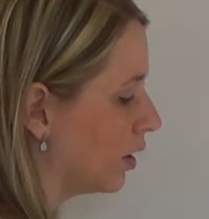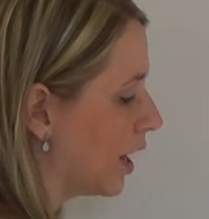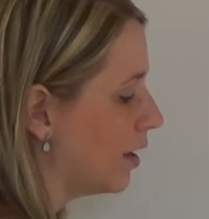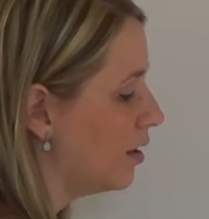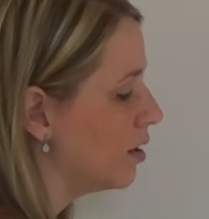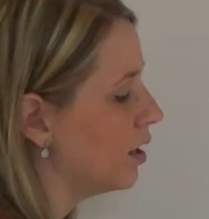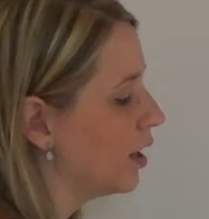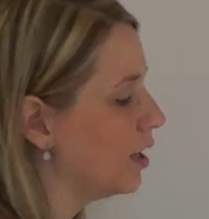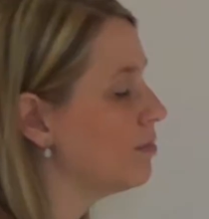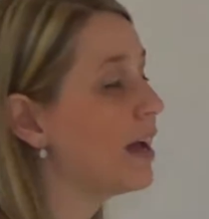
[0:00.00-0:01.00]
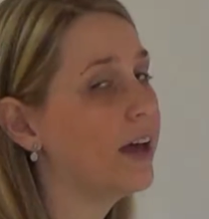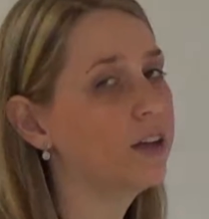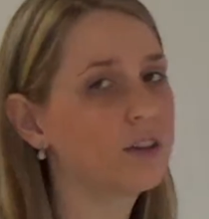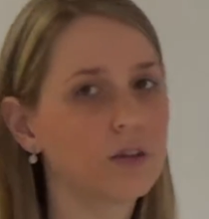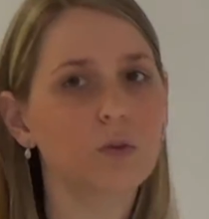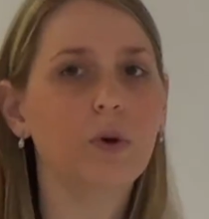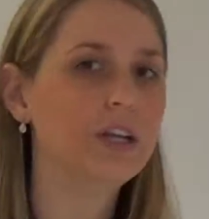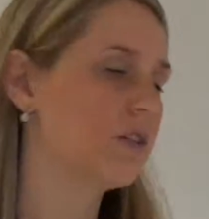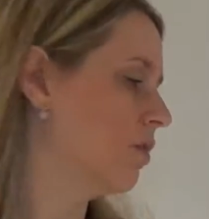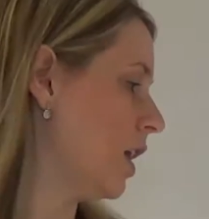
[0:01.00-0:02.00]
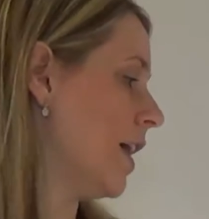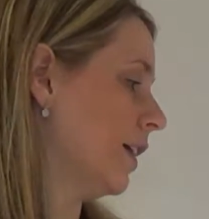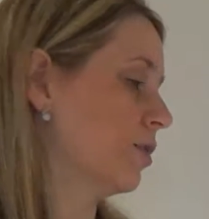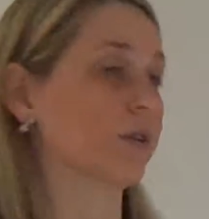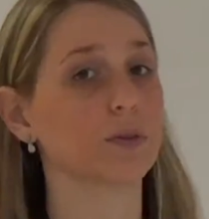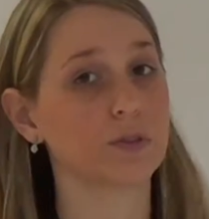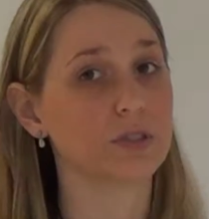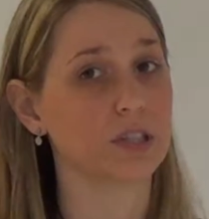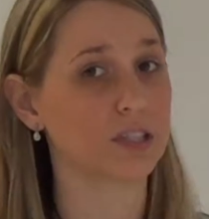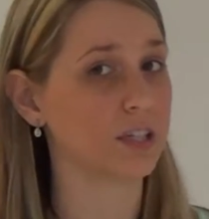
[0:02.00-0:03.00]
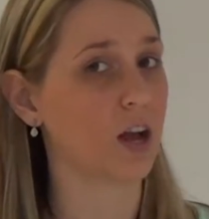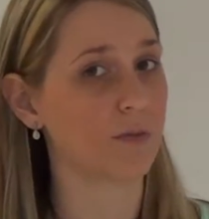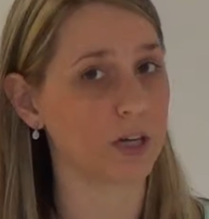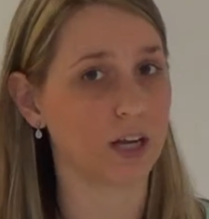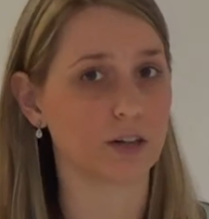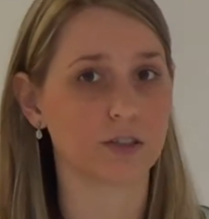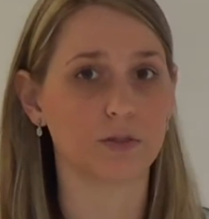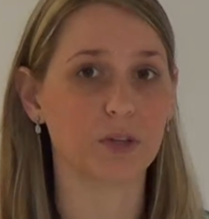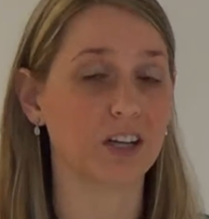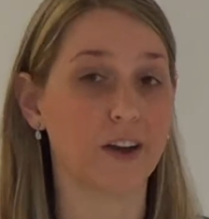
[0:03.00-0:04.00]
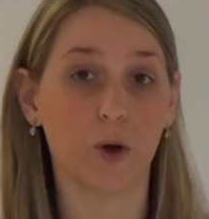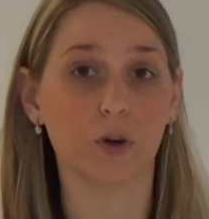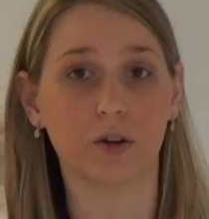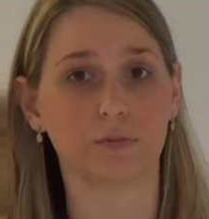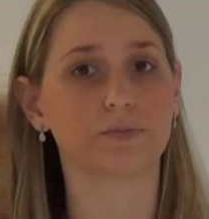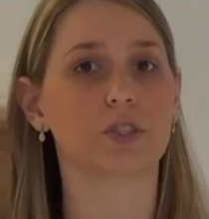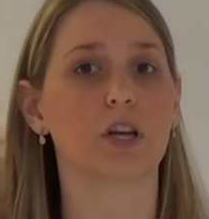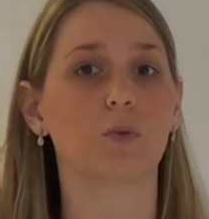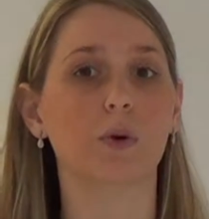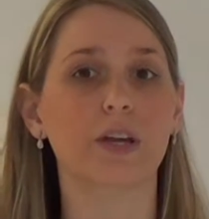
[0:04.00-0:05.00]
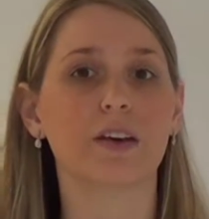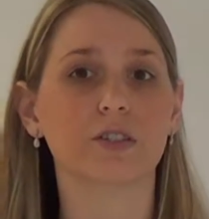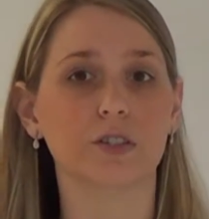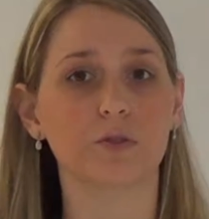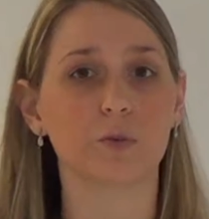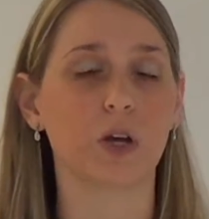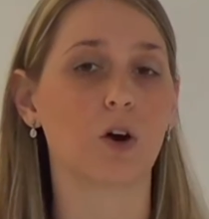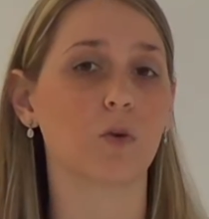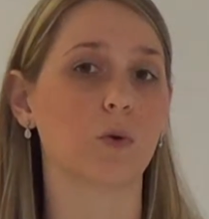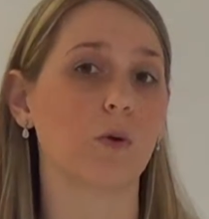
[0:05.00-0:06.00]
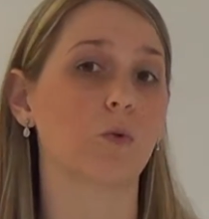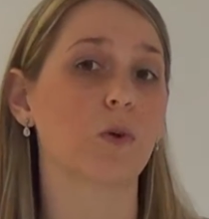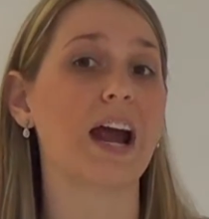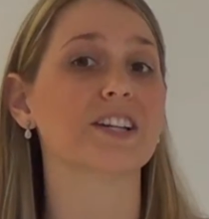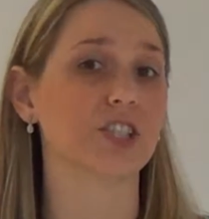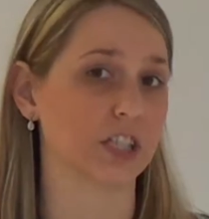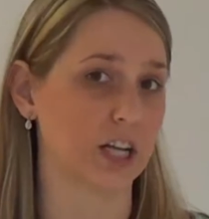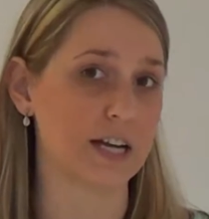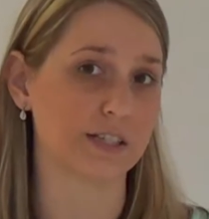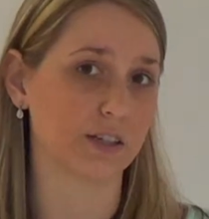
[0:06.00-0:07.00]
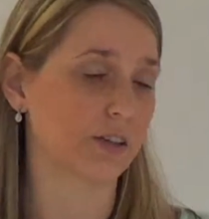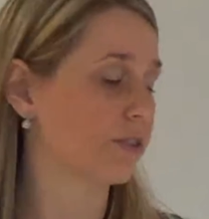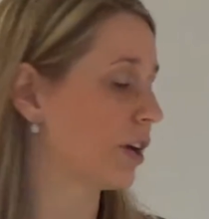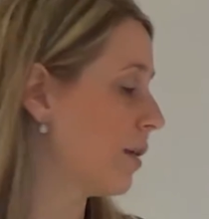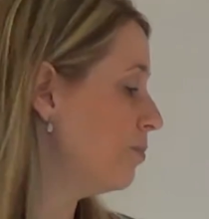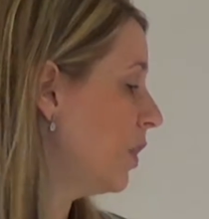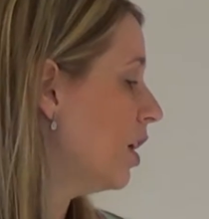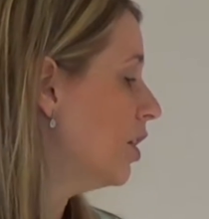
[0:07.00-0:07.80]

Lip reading: Okay? In math, we don't like square roots in the denominator. It's a big no-no. So what we have to do is we call rationalizing. Okay?